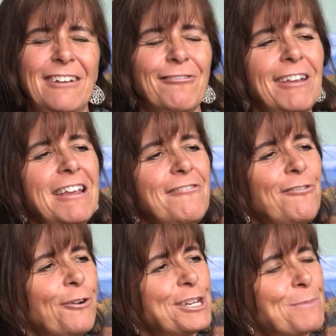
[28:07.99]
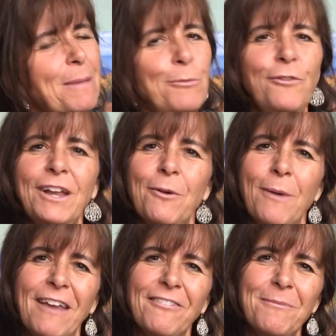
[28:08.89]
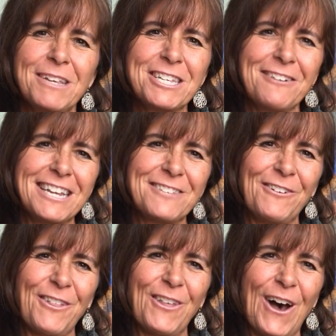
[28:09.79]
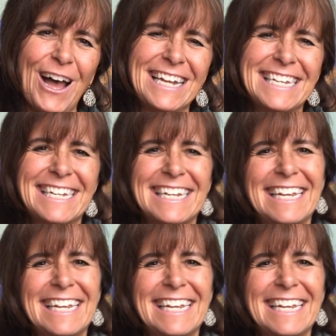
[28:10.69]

Reinforced by moving away from the stressful thought